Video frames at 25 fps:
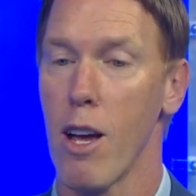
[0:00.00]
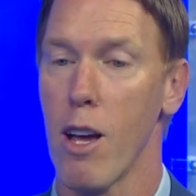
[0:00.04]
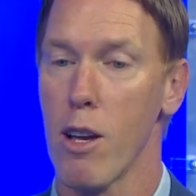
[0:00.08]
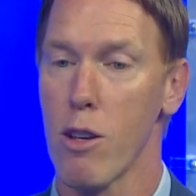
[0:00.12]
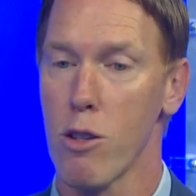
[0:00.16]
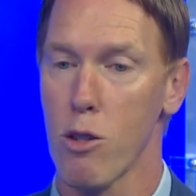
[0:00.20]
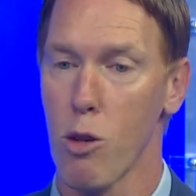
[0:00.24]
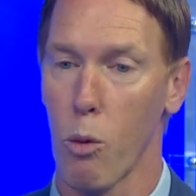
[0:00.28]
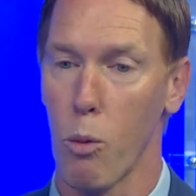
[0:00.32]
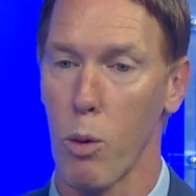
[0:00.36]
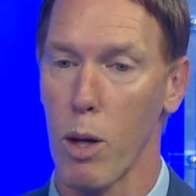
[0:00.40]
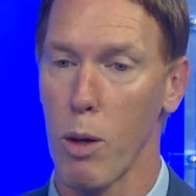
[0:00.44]

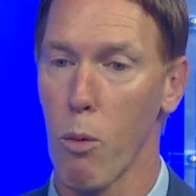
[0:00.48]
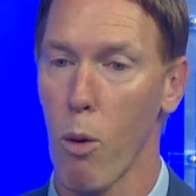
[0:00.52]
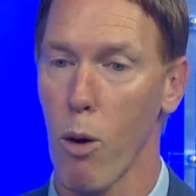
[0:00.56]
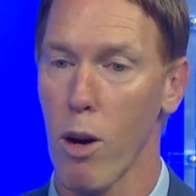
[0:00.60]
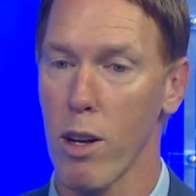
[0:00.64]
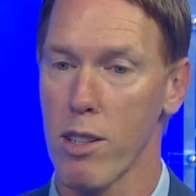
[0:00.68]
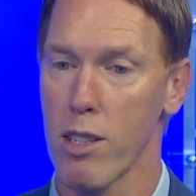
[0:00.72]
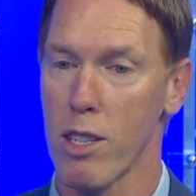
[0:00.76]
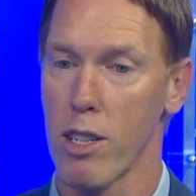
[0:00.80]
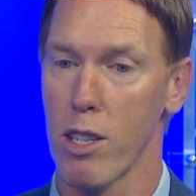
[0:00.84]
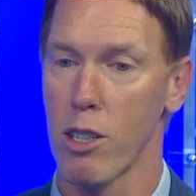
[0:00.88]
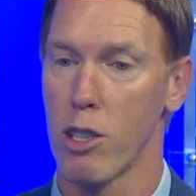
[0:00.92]
So we
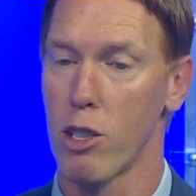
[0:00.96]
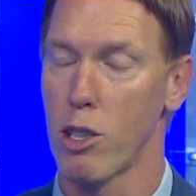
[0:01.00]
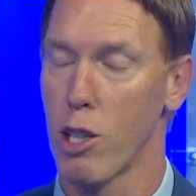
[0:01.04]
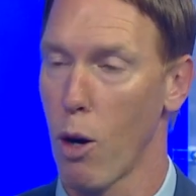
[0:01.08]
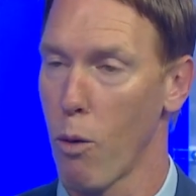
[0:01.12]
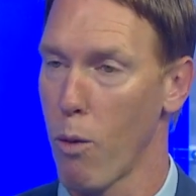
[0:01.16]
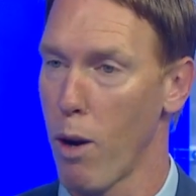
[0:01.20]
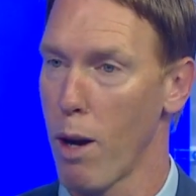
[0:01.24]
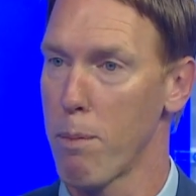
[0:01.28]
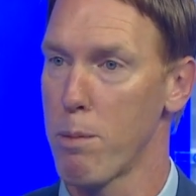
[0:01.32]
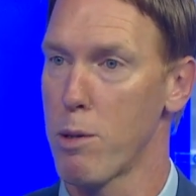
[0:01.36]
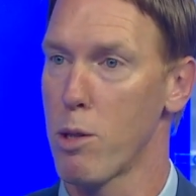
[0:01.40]
want to
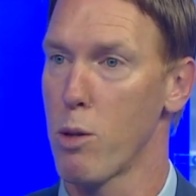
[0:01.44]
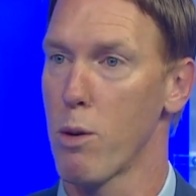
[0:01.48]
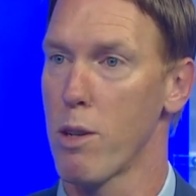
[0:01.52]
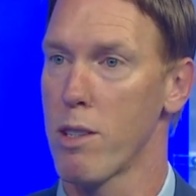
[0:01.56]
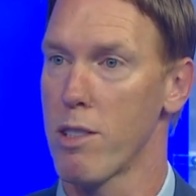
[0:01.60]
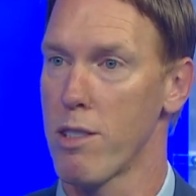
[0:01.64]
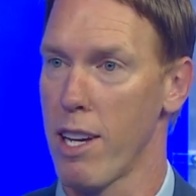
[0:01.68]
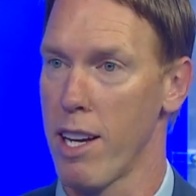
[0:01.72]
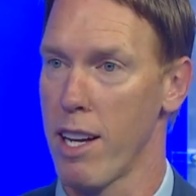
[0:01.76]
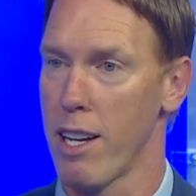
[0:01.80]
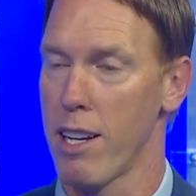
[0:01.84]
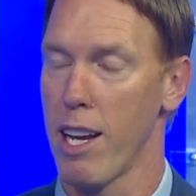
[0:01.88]
show up to a
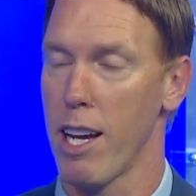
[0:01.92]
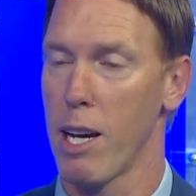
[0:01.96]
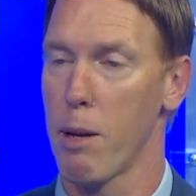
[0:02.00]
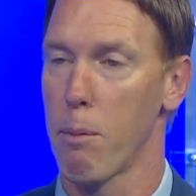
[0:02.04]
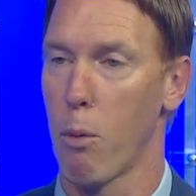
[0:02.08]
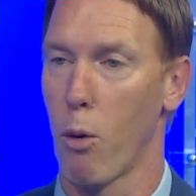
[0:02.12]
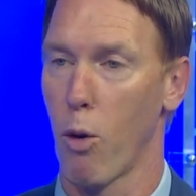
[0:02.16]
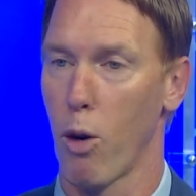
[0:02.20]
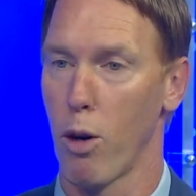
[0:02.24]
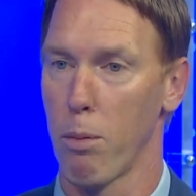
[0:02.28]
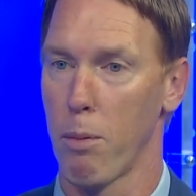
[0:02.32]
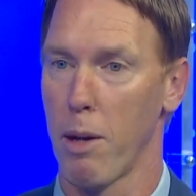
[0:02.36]
Sandag
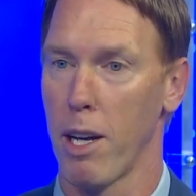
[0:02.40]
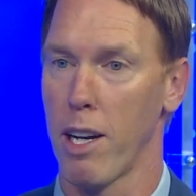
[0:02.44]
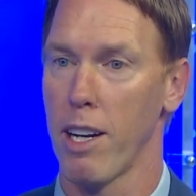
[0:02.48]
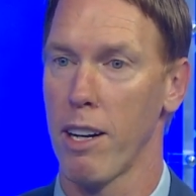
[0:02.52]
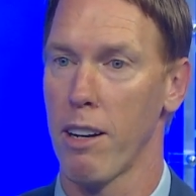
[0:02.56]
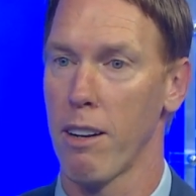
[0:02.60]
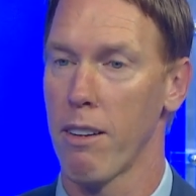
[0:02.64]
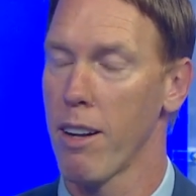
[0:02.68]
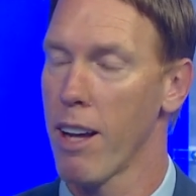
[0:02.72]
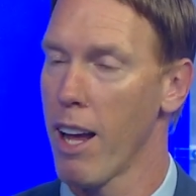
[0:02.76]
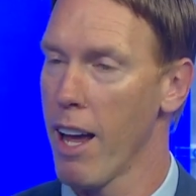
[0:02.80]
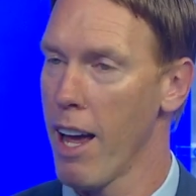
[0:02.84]
board
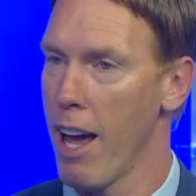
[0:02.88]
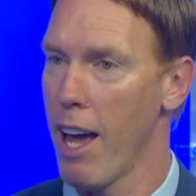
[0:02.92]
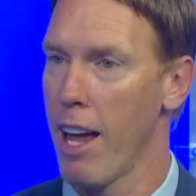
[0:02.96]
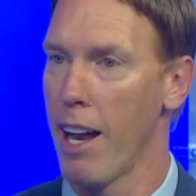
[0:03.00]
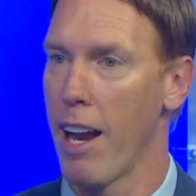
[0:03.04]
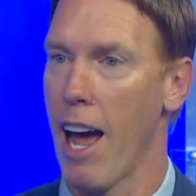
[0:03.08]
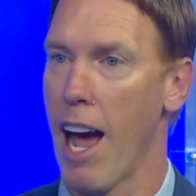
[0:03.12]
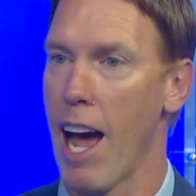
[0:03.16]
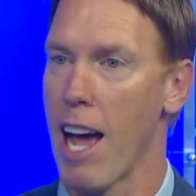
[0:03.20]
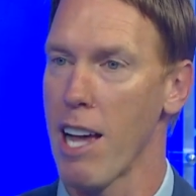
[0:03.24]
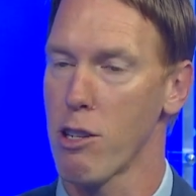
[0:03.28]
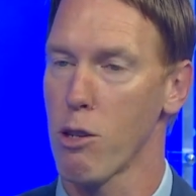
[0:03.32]
meeting
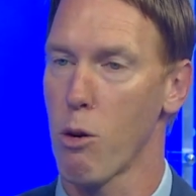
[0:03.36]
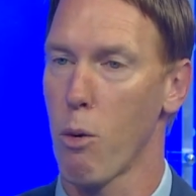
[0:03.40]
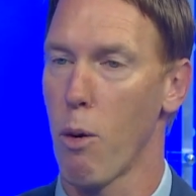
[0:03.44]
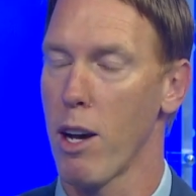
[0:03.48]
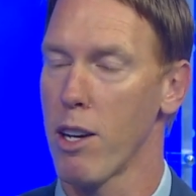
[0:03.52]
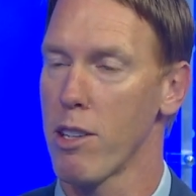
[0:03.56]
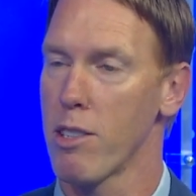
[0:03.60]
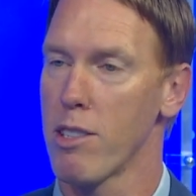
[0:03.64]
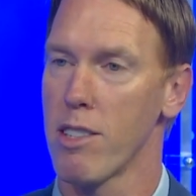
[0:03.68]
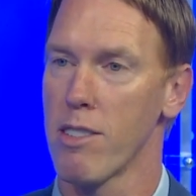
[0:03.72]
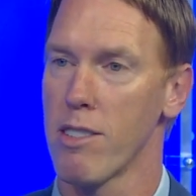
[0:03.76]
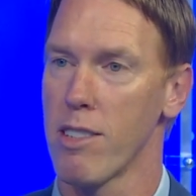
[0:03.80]
and ask
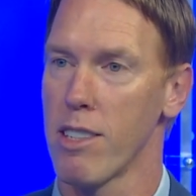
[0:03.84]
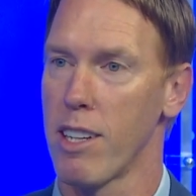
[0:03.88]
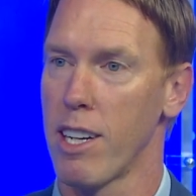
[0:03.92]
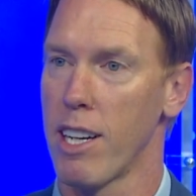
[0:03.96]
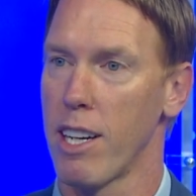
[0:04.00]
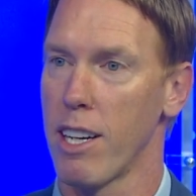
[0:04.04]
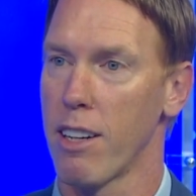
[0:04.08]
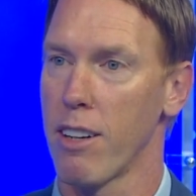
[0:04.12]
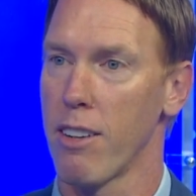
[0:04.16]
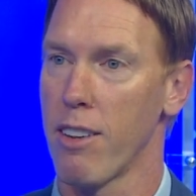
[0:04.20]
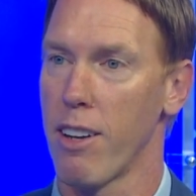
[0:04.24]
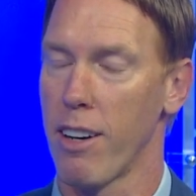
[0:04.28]
questions and
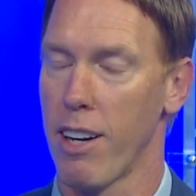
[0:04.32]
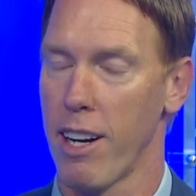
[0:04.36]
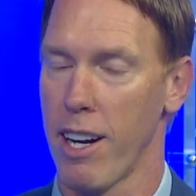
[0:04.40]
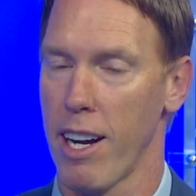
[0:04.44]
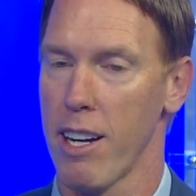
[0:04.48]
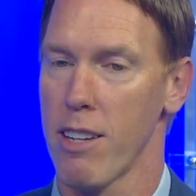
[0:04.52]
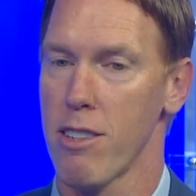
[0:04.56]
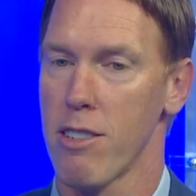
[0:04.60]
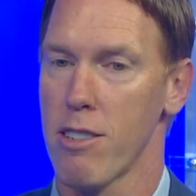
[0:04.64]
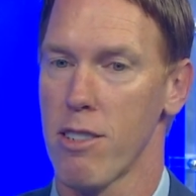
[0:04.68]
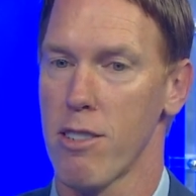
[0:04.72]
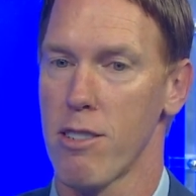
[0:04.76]
hear their
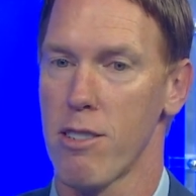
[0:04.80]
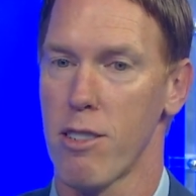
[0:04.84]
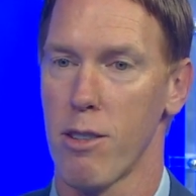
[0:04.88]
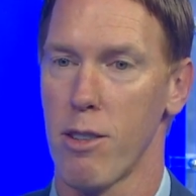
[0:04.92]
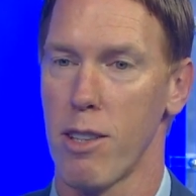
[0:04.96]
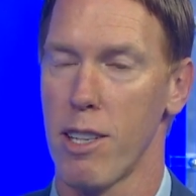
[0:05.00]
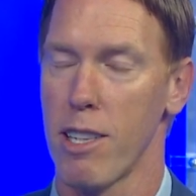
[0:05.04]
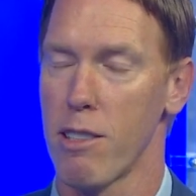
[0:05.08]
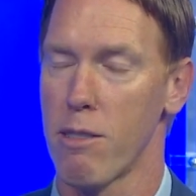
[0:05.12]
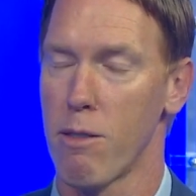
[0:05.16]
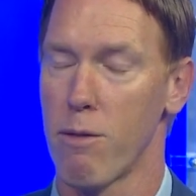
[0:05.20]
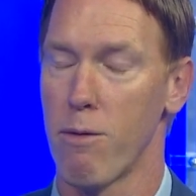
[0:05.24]
answers to
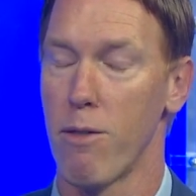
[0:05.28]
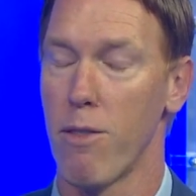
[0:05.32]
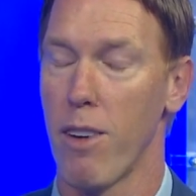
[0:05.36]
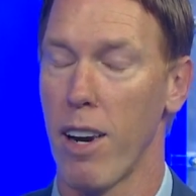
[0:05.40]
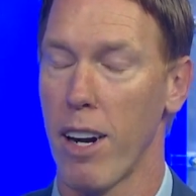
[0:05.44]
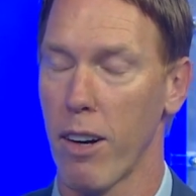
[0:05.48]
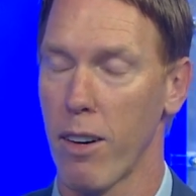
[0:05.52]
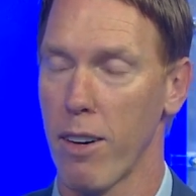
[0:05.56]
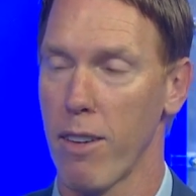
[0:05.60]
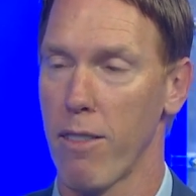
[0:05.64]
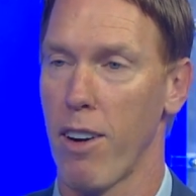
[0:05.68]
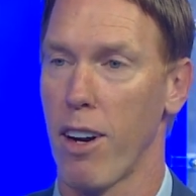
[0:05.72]
these
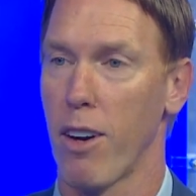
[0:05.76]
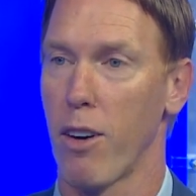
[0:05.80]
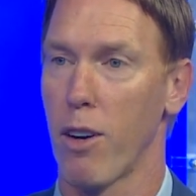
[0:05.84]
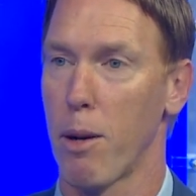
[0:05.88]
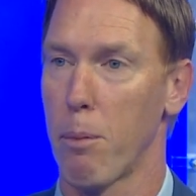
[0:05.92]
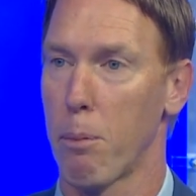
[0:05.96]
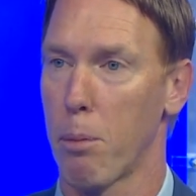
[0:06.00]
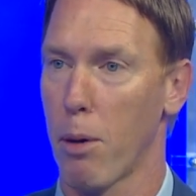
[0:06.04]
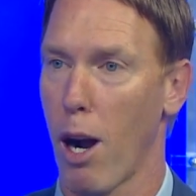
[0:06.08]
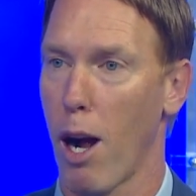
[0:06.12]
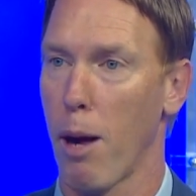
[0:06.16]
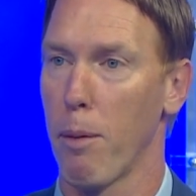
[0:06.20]
very, very
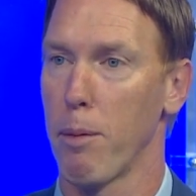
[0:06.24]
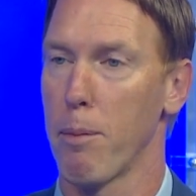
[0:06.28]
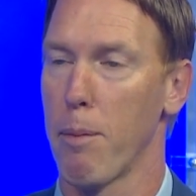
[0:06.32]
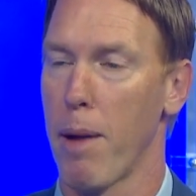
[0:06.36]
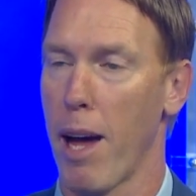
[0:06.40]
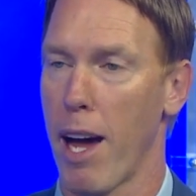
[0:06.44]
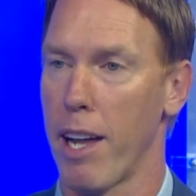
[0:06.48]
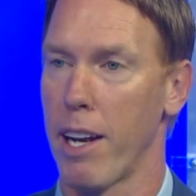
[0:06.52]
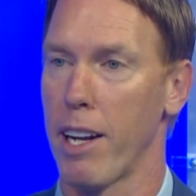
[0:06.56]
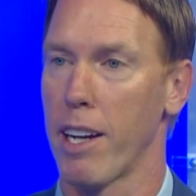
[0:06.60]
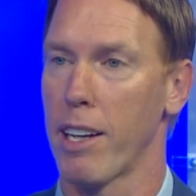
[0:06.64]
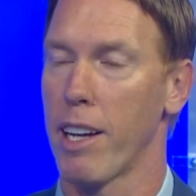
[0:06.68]

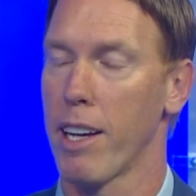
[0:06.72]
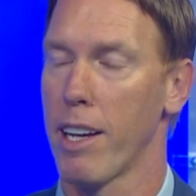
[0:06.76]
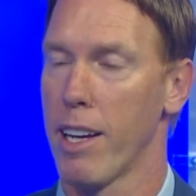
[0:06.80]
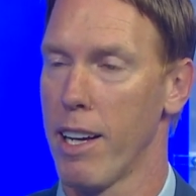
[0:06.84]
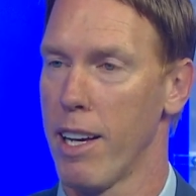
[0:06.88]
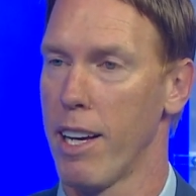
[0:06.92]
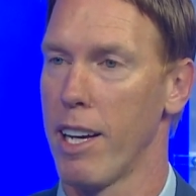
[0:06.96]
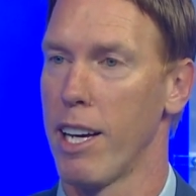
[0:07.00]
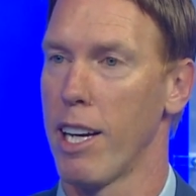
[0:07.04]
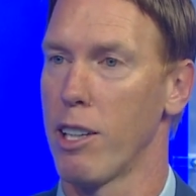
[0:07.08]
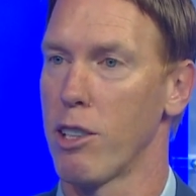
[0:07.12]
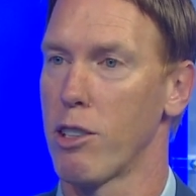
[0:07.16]
problematic
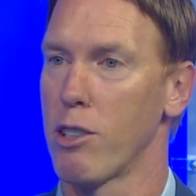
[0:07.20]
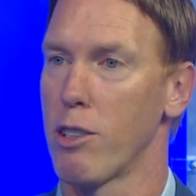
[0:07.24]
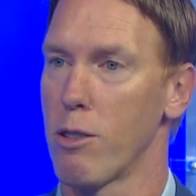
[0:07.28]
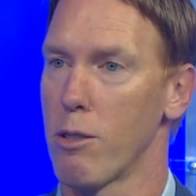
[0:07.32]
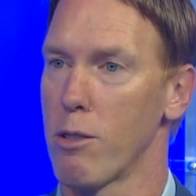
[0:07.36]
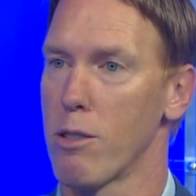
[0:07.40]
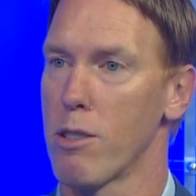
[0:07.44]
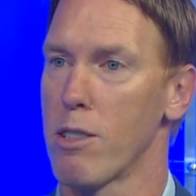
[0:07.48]
issues.